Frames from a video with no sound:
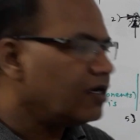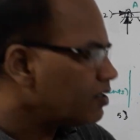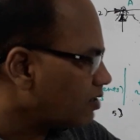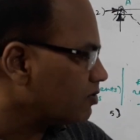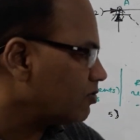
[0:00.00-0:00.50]
It
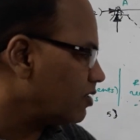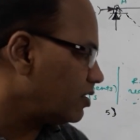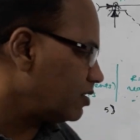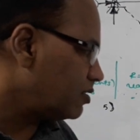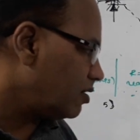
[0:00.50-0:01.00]
is also
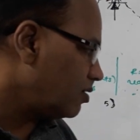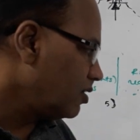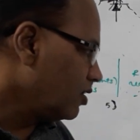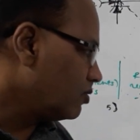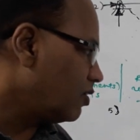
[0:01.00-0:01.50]
getting served.
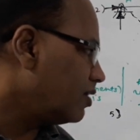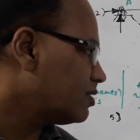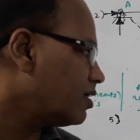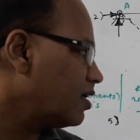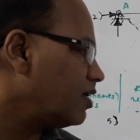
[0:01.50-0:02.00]
So,
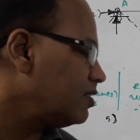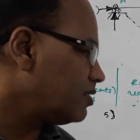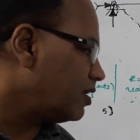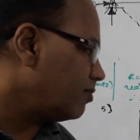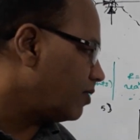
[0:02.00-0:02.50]
externally
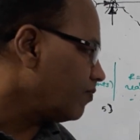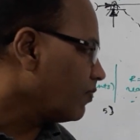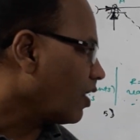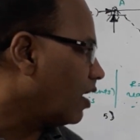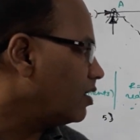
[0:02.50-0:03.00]
stable
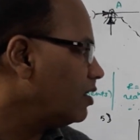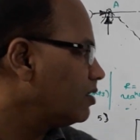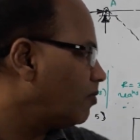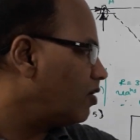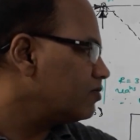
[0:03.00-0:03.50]
and
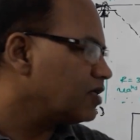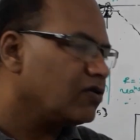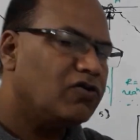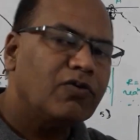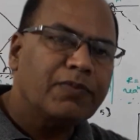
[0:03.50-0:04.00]
it forms
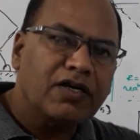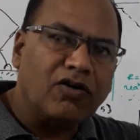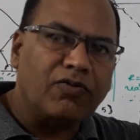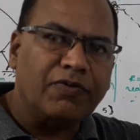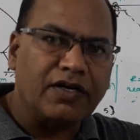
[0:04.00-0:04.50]
an open
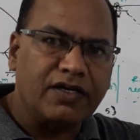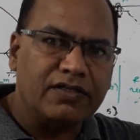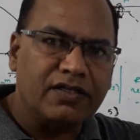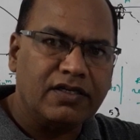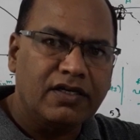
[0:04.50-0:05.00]

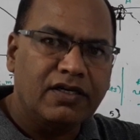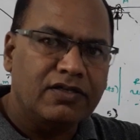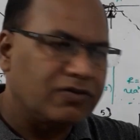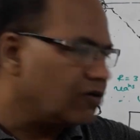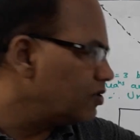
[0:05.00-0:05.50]
configuration.
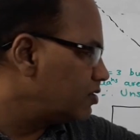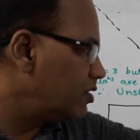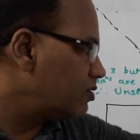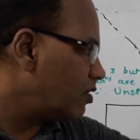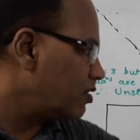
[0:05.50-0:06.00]
So,
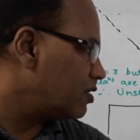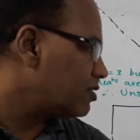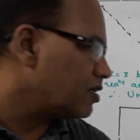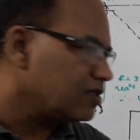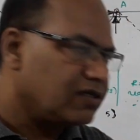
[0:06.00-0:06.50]
rigid jointed
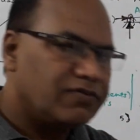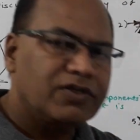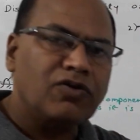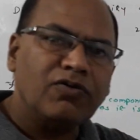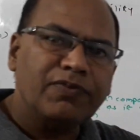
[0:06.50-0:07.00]
structure
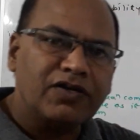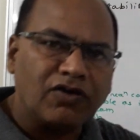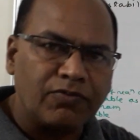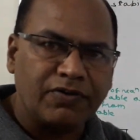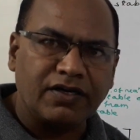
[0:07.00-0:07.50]
with open
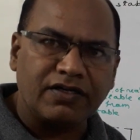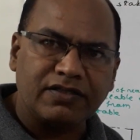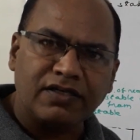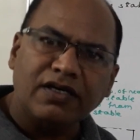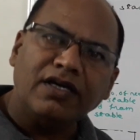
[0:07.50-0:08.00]

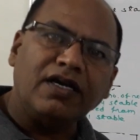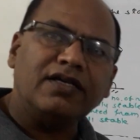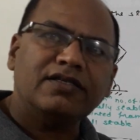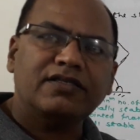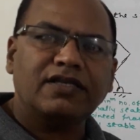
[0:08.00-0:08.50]
configuration, it
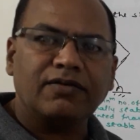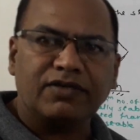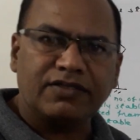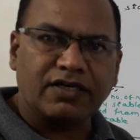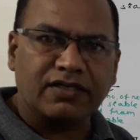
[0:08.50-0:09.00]
is a
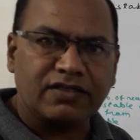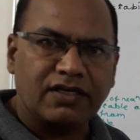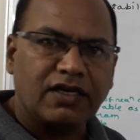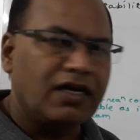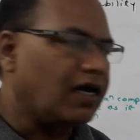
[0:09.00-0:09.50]
stable
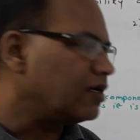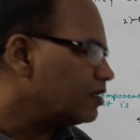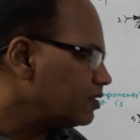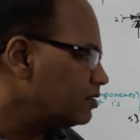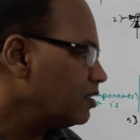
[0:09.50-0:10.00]
structure and
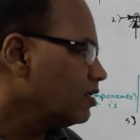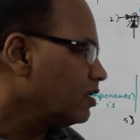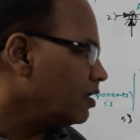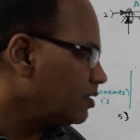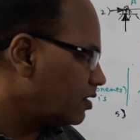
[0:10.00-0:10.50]
it is
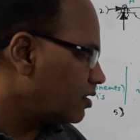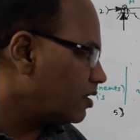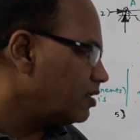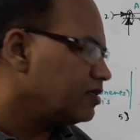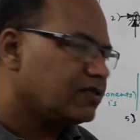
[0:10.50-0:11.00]

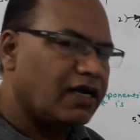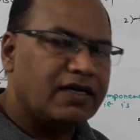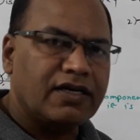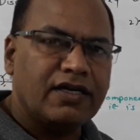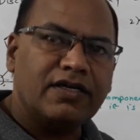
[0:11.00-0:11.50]
internally
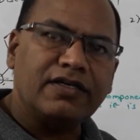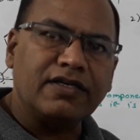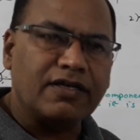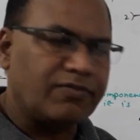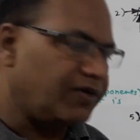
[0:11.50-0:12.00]
statically
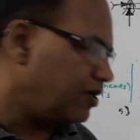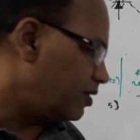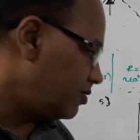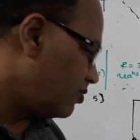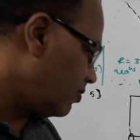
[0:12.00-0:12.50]
determinate
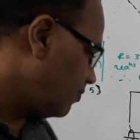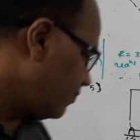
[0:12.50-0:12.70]
also.